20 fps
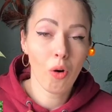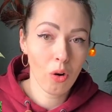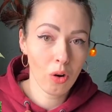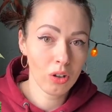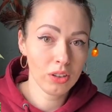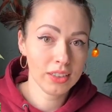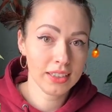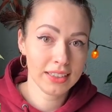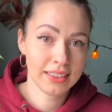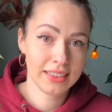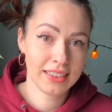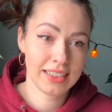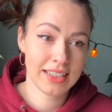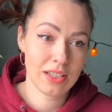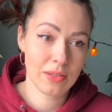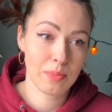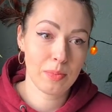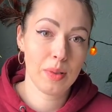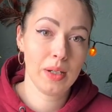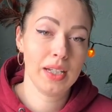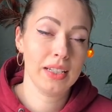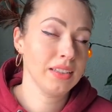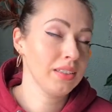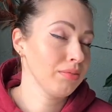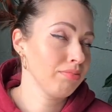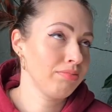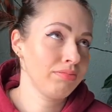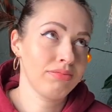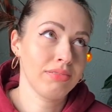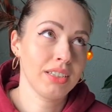old it is,
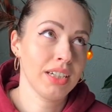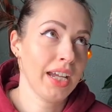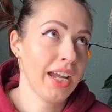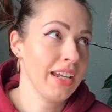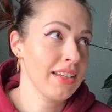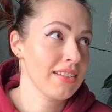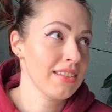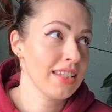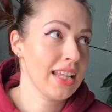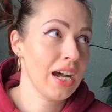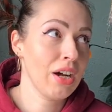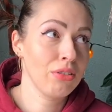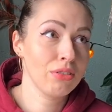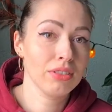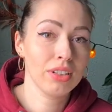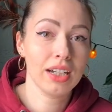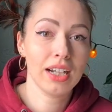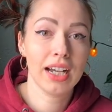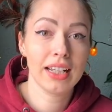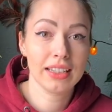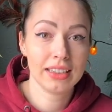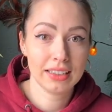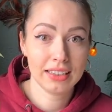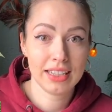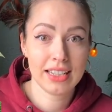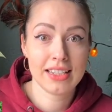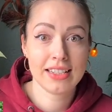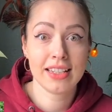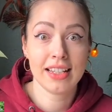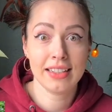but hands down at
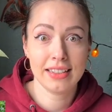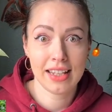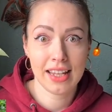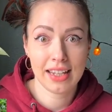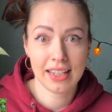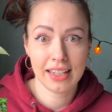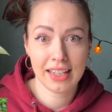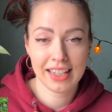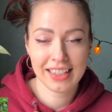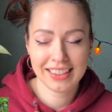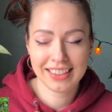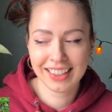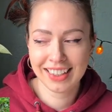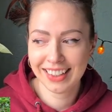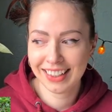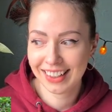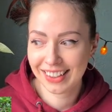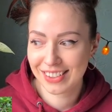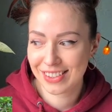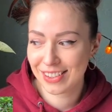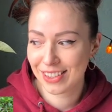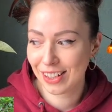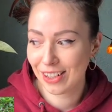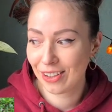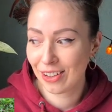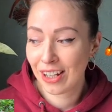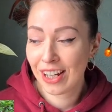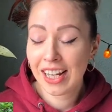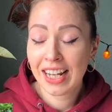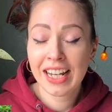least a decade.
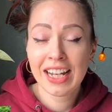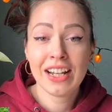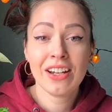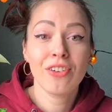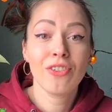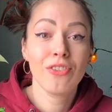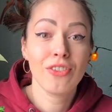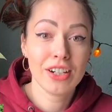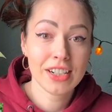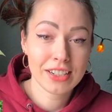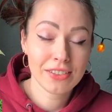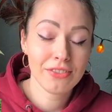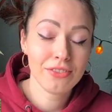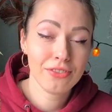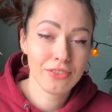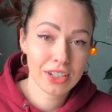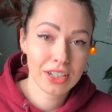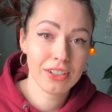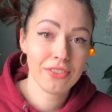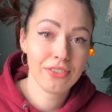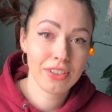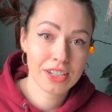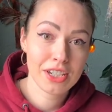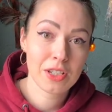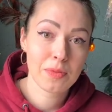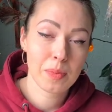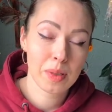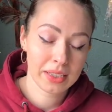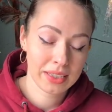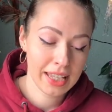So very
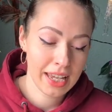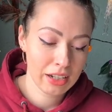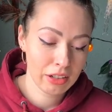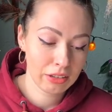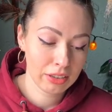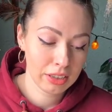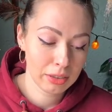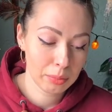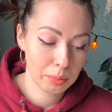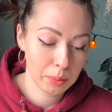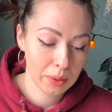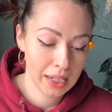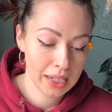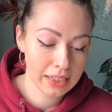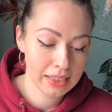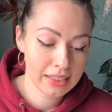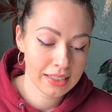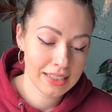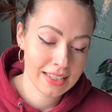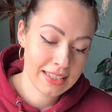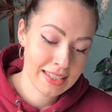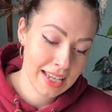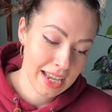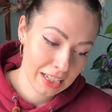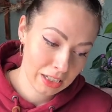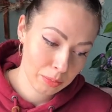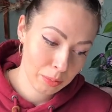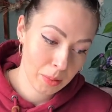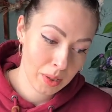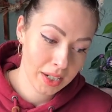spectacular plant.
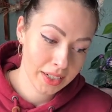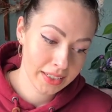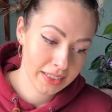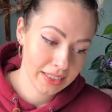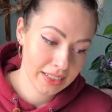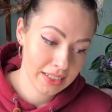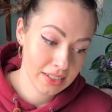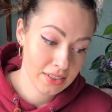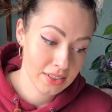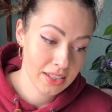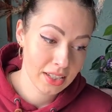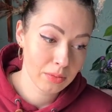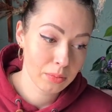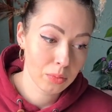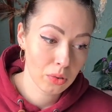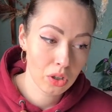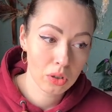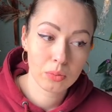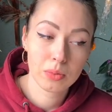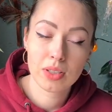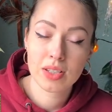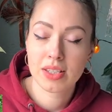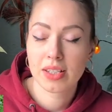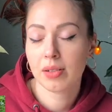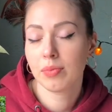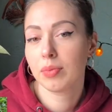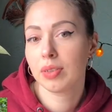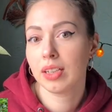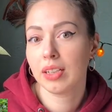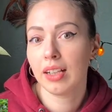Sad part is that probably
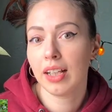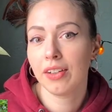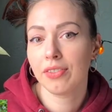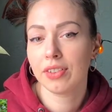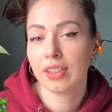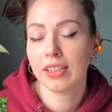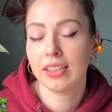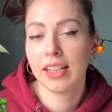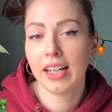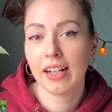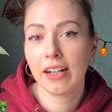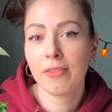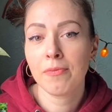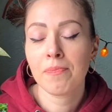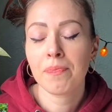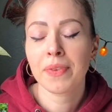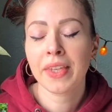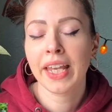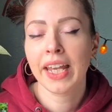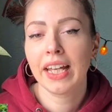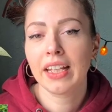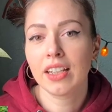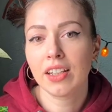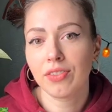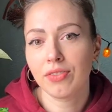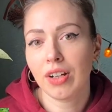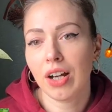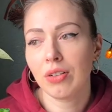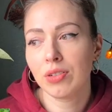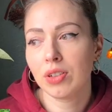somebody left it there, and I
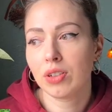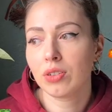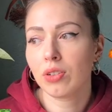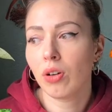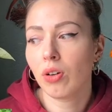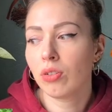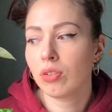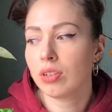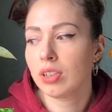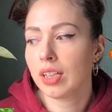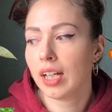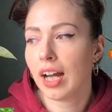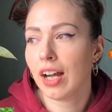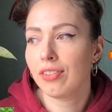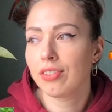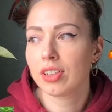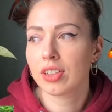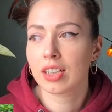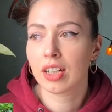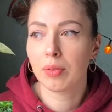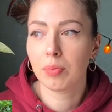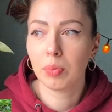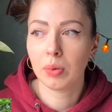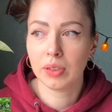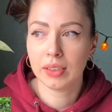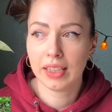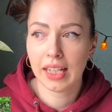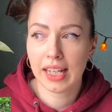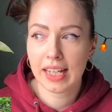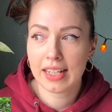found it only after a
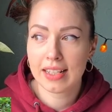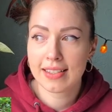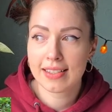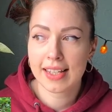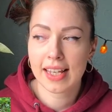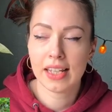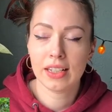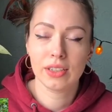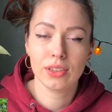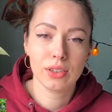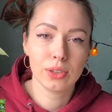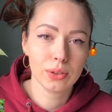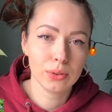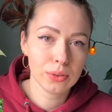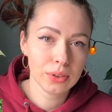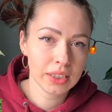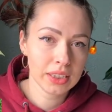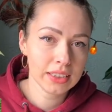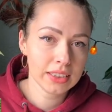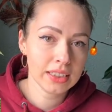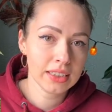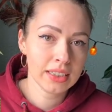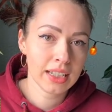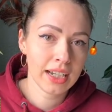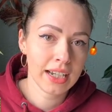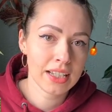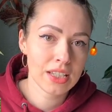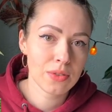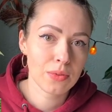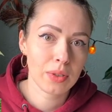couple days. And during the
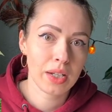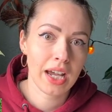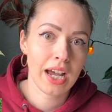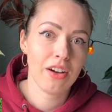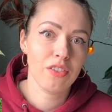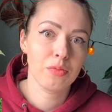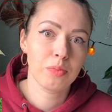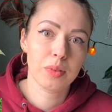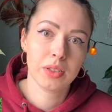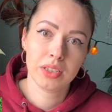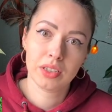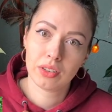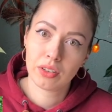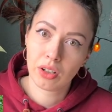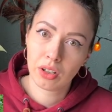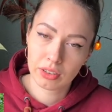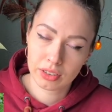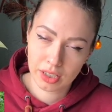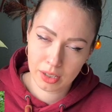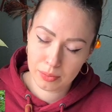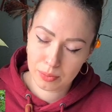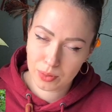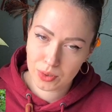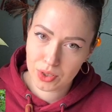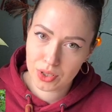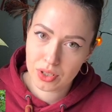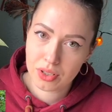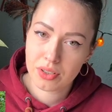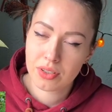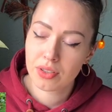nights we have pretty cold
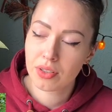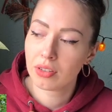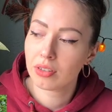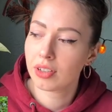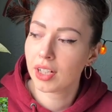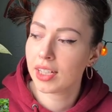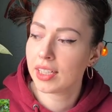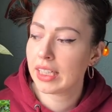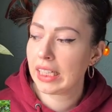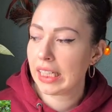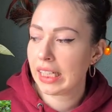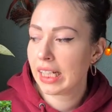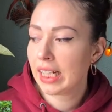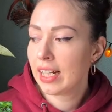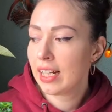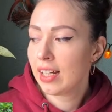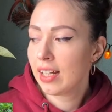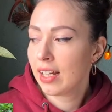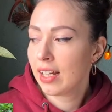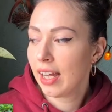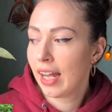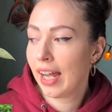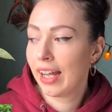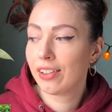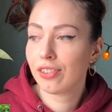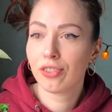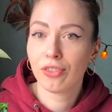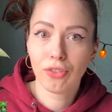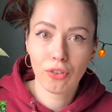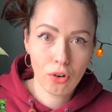temperatures already
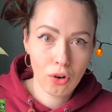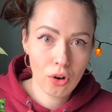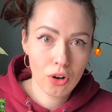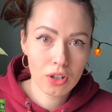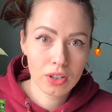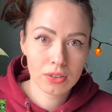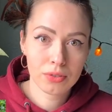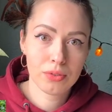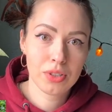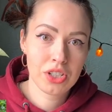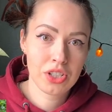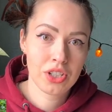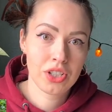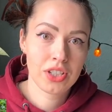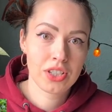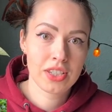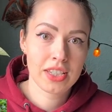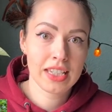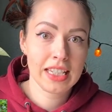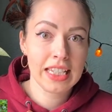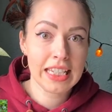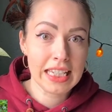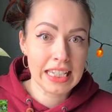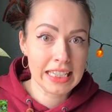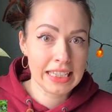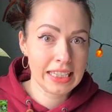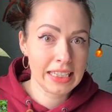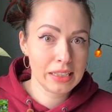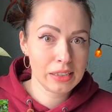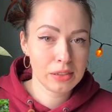and fog, which is
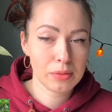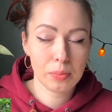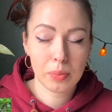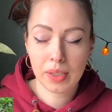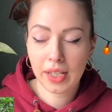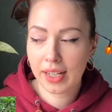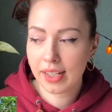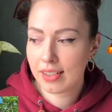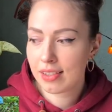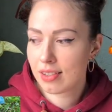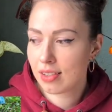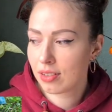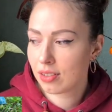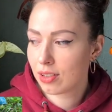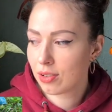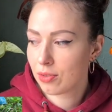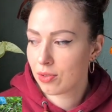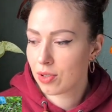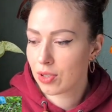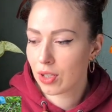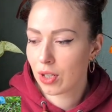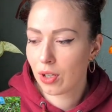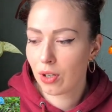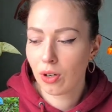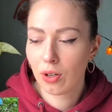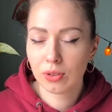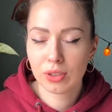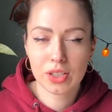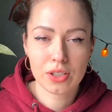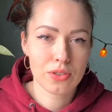eating plants, you know,
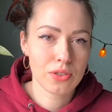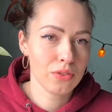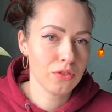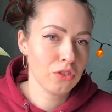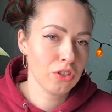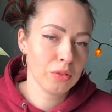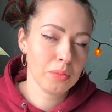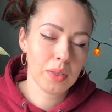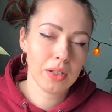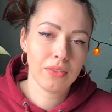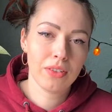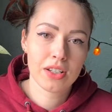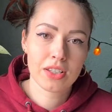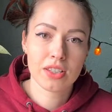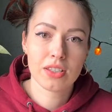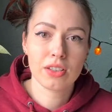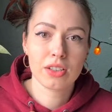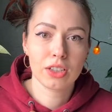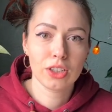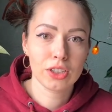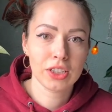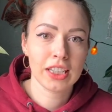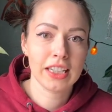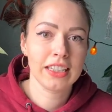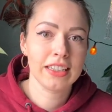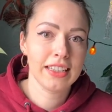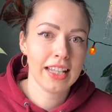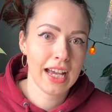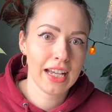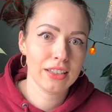so this euphorbia wasn't
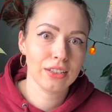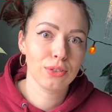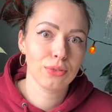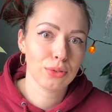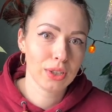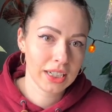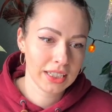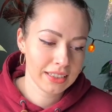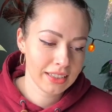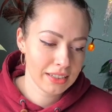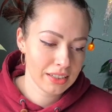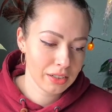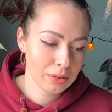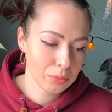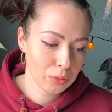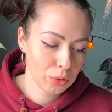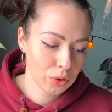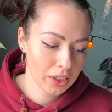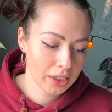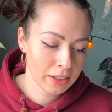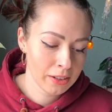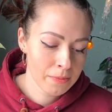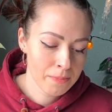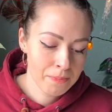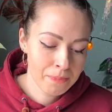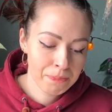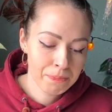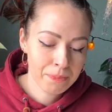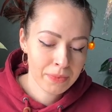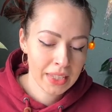looking that great anymore.
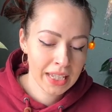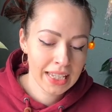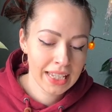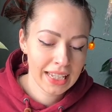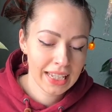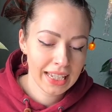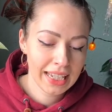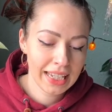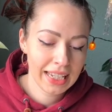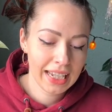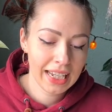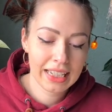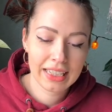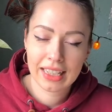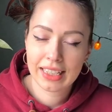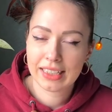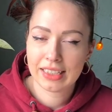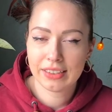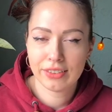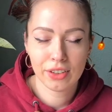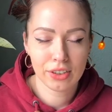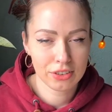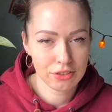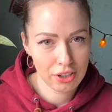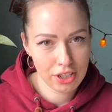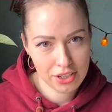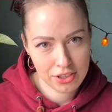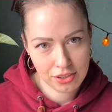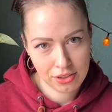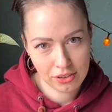And I did not
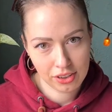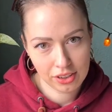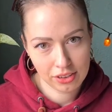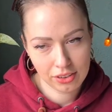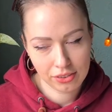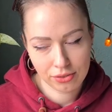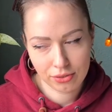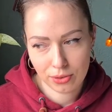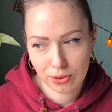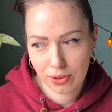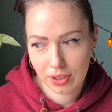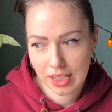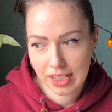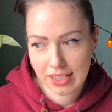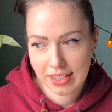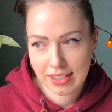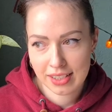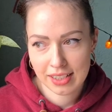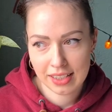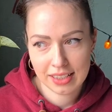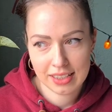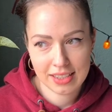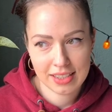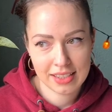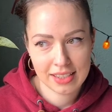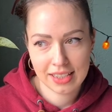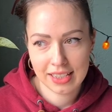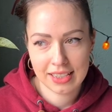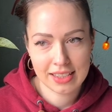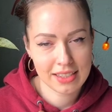rescue it, of course.
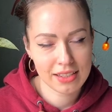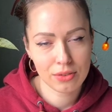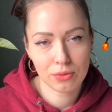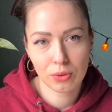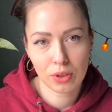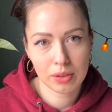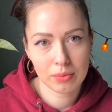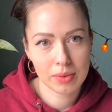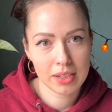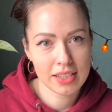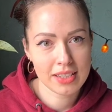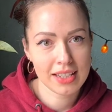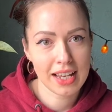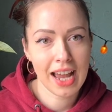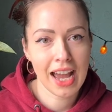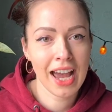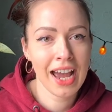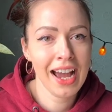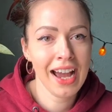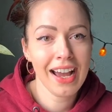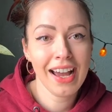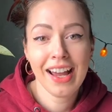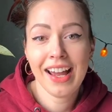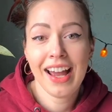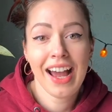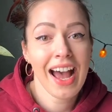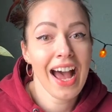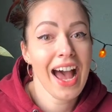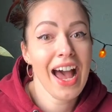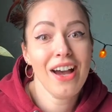It's enormous.
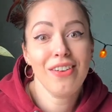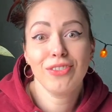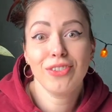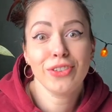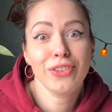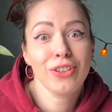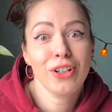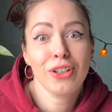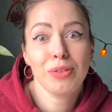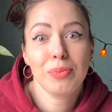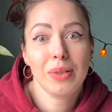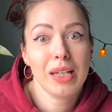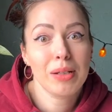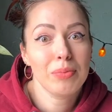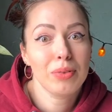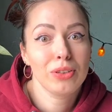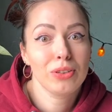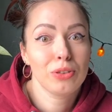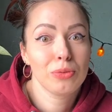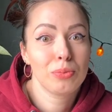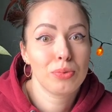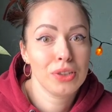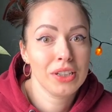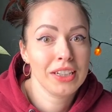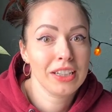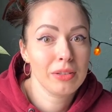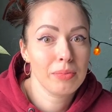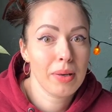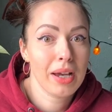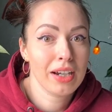I would not be able to
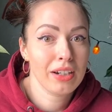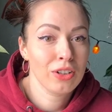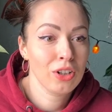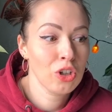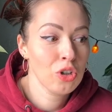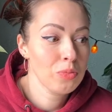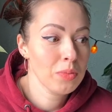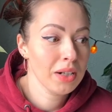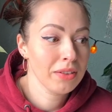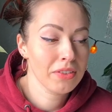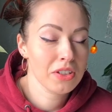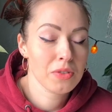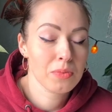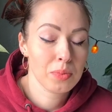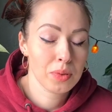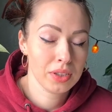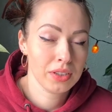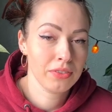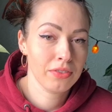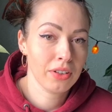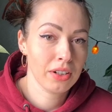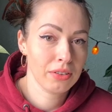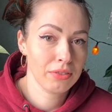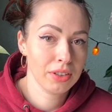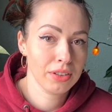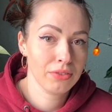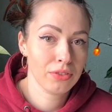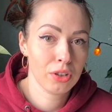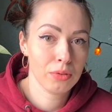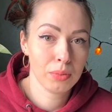bring it back home. I was pretty far
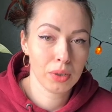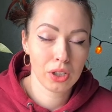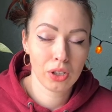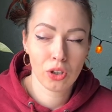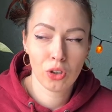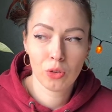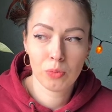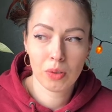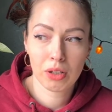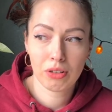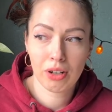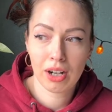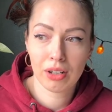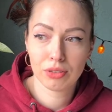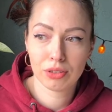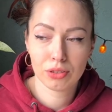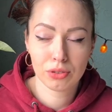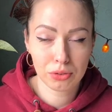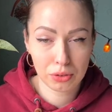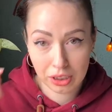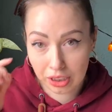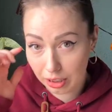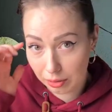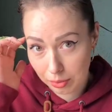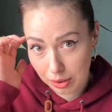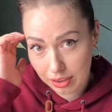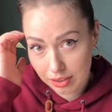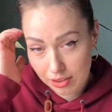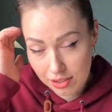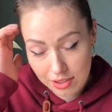away from my home, around 2
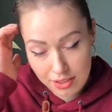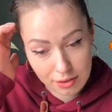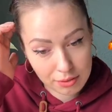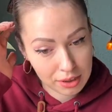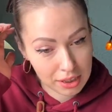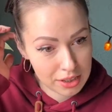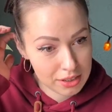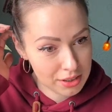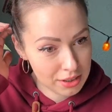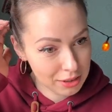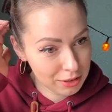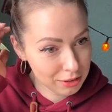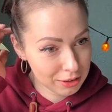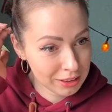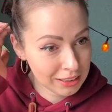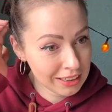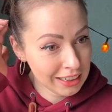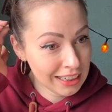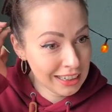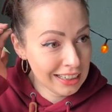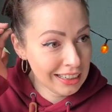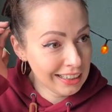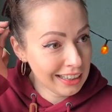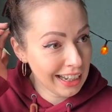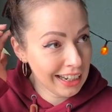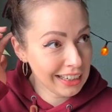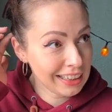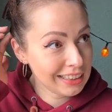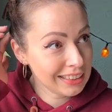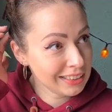kilometers away, so
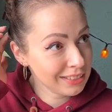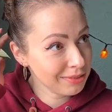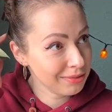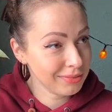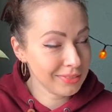like